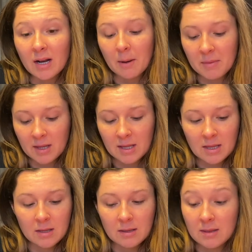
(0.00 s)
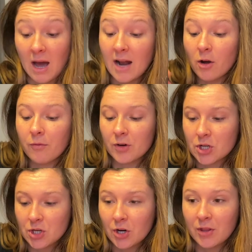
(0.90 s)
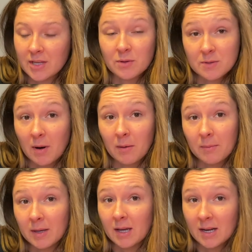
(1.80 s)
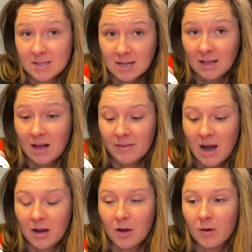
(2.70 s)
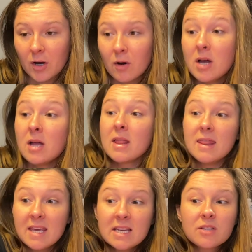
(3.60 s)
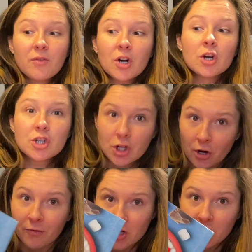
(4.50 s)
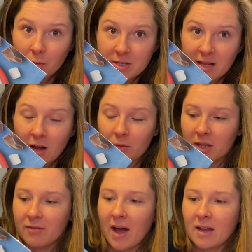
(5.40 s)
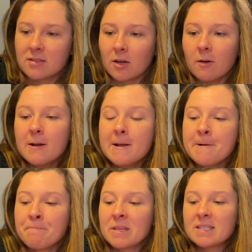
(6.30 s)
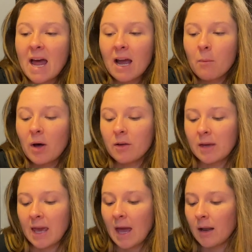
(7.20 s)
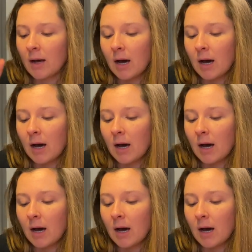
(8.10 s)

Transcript: And I'm thinking that I know for sure this one's probably gonna sell out, the hot cocoa. These for sure will sell out really fast. So snag them while you can.